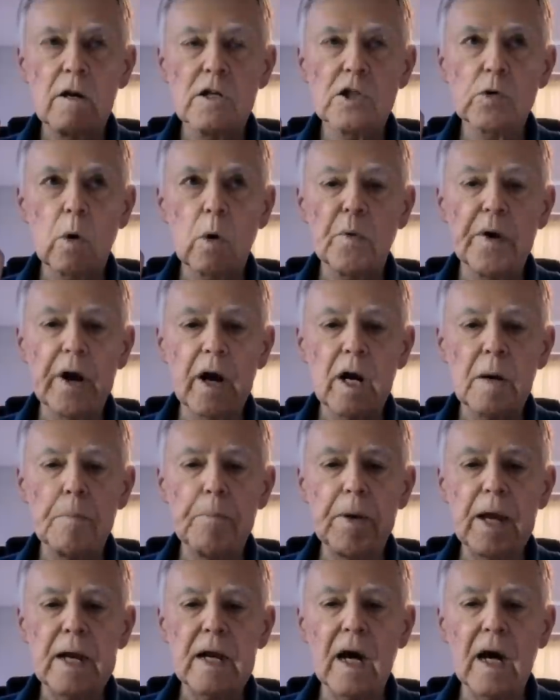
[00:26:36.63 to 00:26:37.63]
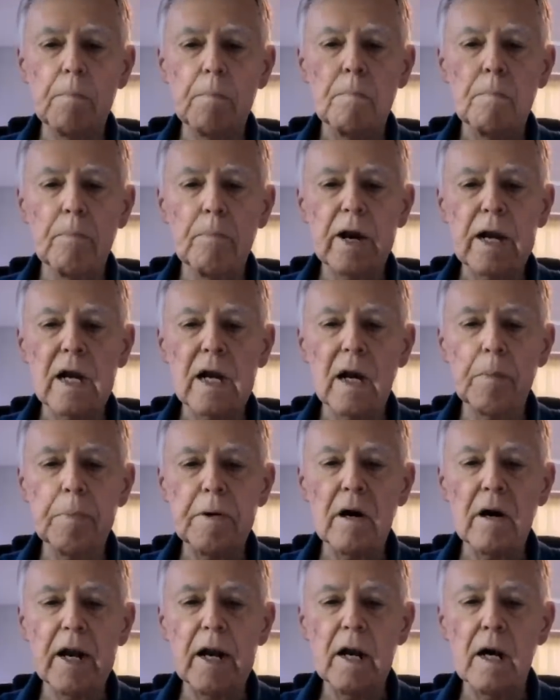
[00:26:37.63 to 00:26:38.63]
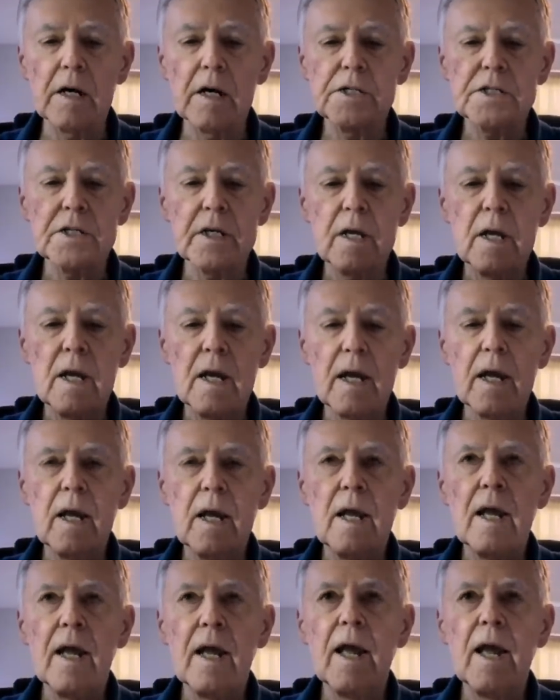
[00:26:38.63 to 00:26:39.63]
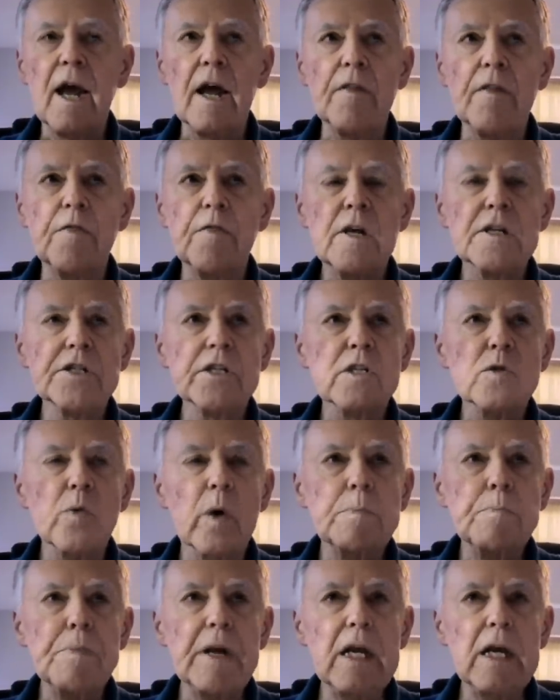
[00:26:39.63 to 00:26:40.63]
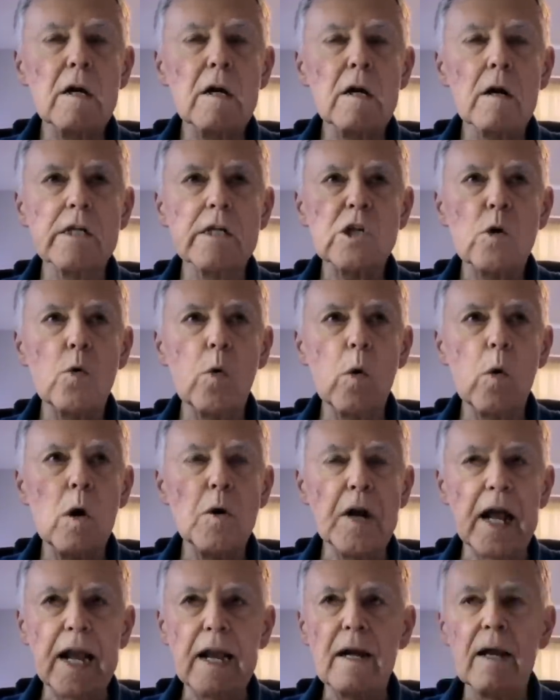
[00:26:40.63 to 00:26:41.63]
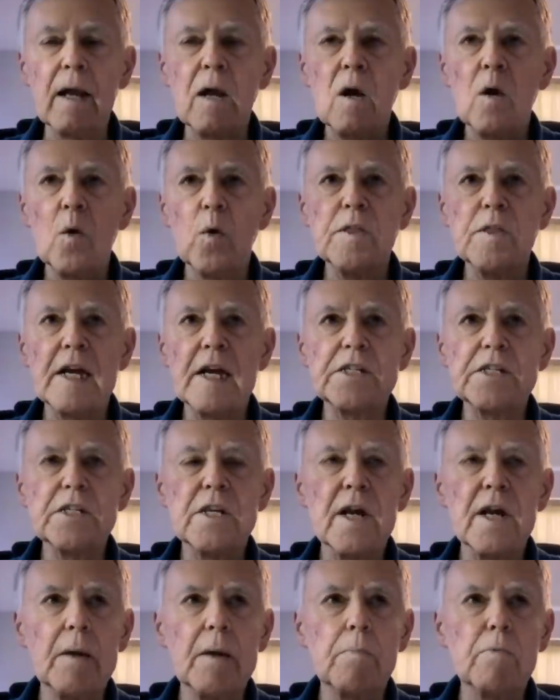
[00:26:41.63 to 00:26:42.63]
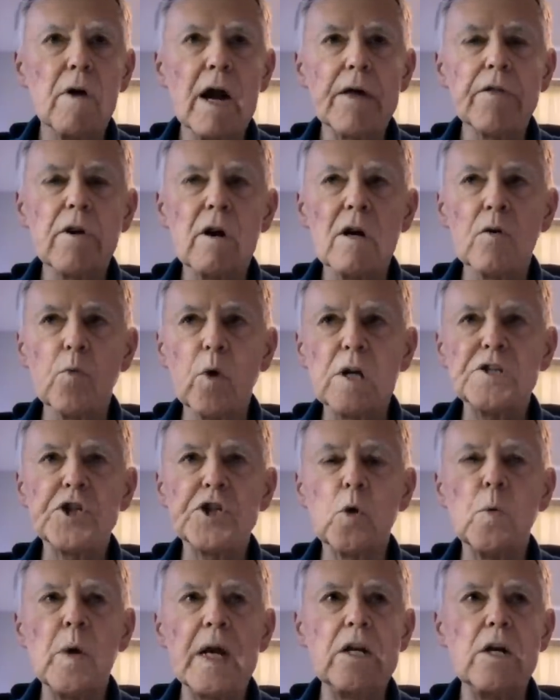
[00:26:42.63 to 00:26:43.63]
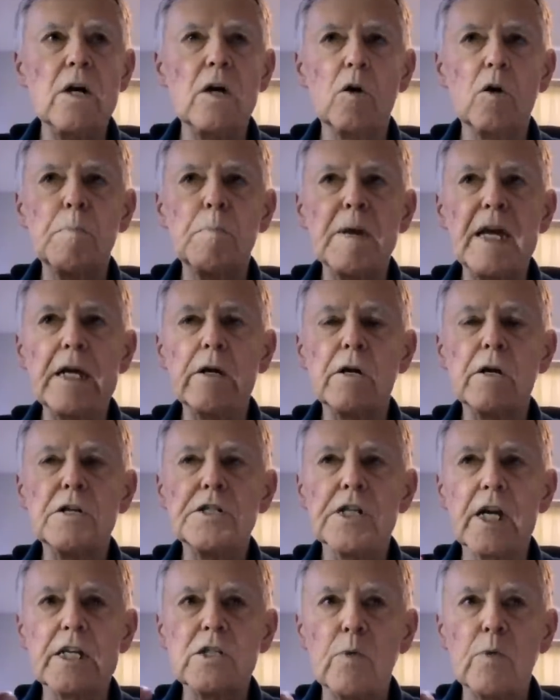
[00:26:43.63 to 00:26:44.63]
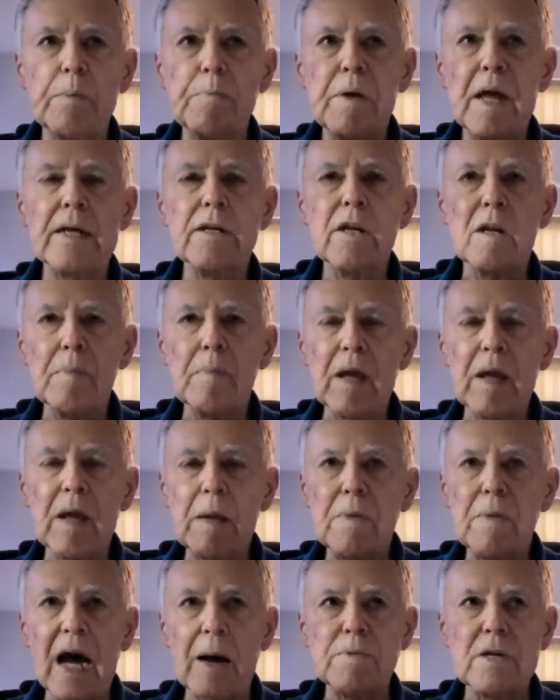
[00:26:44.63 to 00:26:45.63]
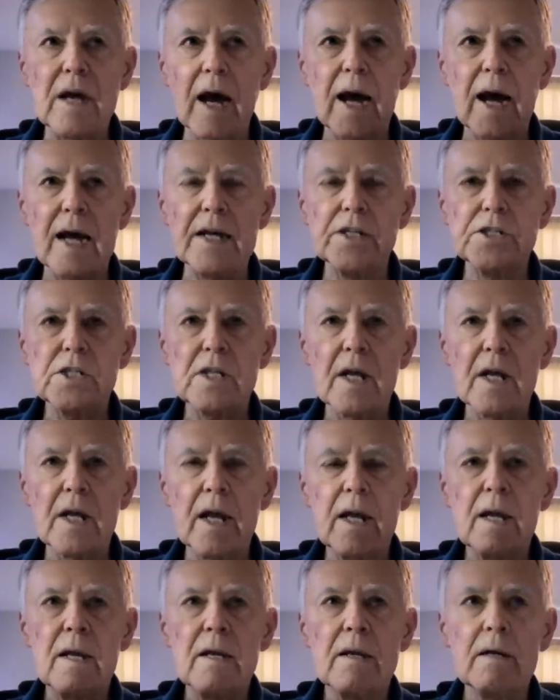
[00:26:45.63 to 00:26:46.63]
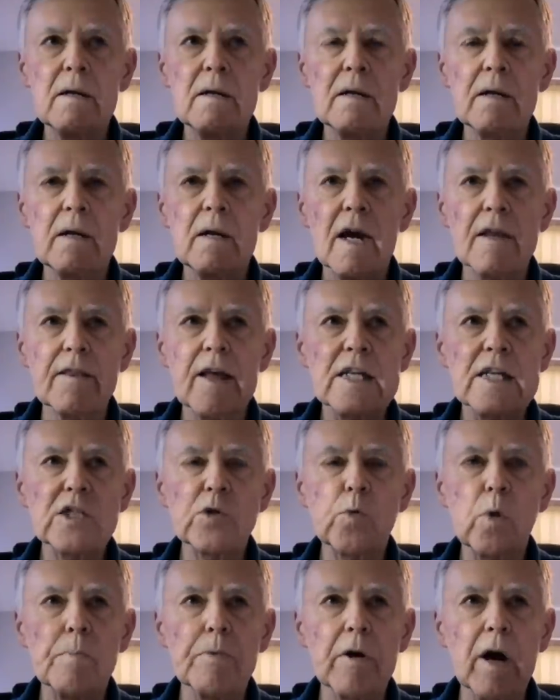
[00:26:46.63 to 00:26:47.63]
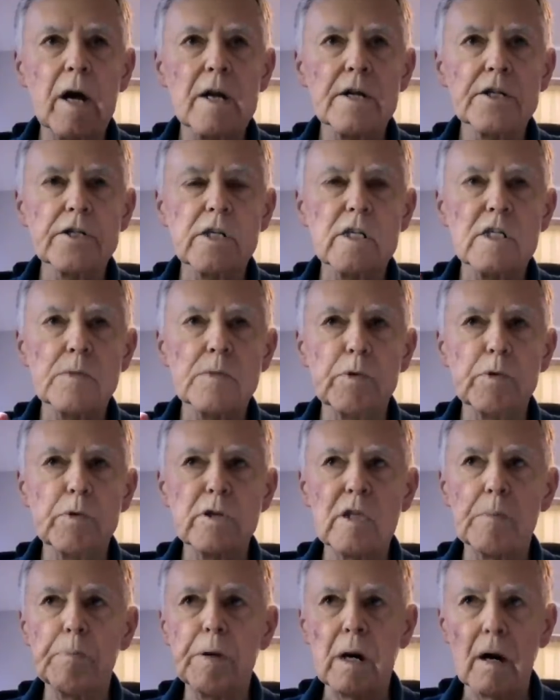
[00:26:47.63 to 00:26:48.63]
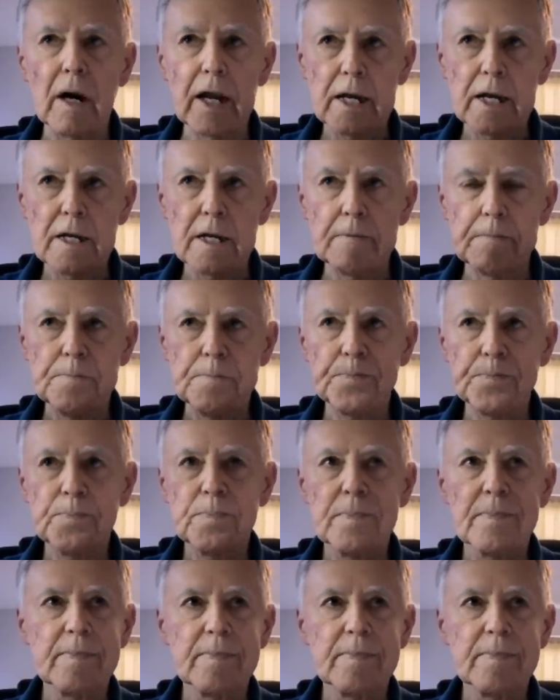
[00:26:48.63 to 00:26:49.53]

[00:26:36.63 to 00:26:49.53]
Here's where we ought to pick up prick up our ears. And this is what Peter is quoting when they say, Brethren, what shall we do? Peter says, Repent and be baptized. And that's where Protestants put the period.